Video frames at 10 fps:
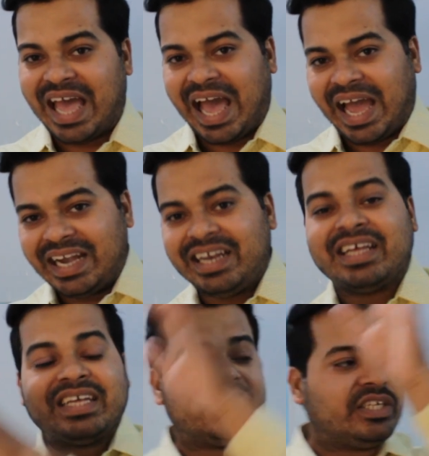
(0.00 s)
And
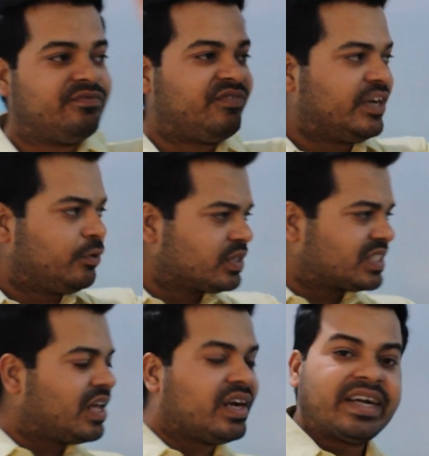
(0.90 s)
we do
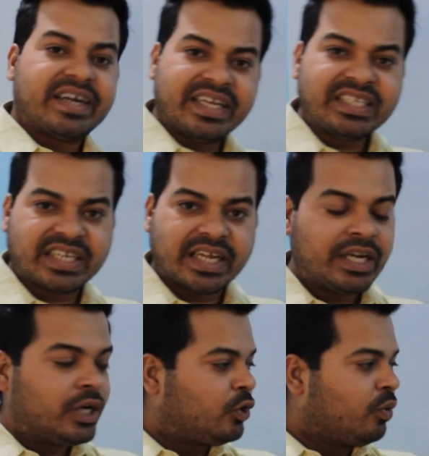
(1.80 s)
sanity
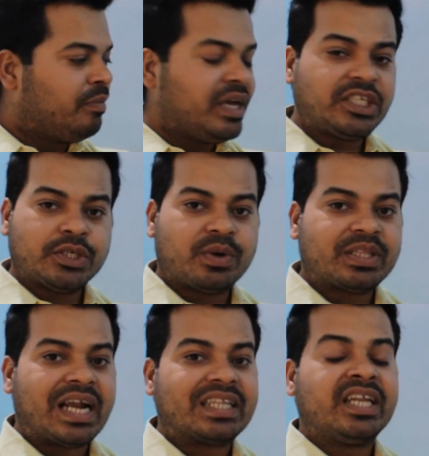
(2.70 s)
testing to make
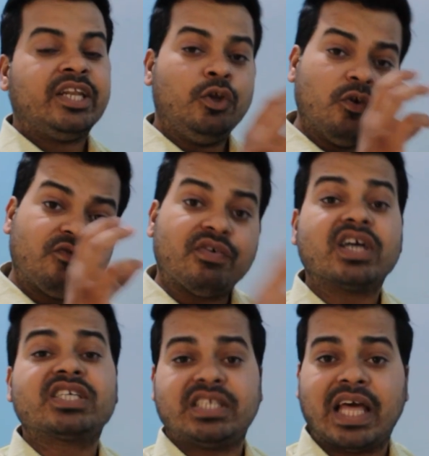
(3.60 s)
sure that the new
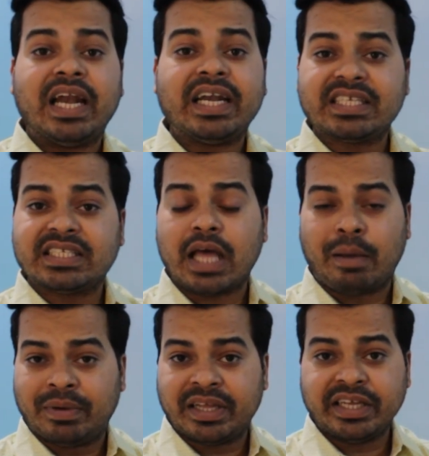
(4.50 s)
functionalities in the
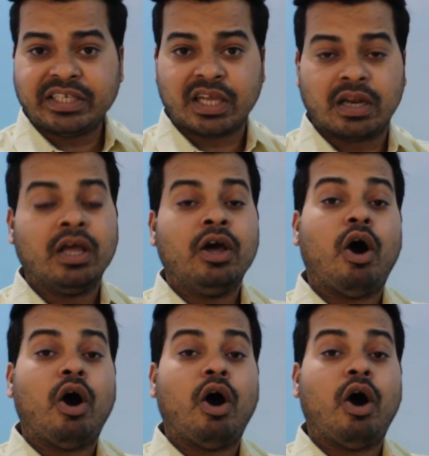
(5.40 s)
application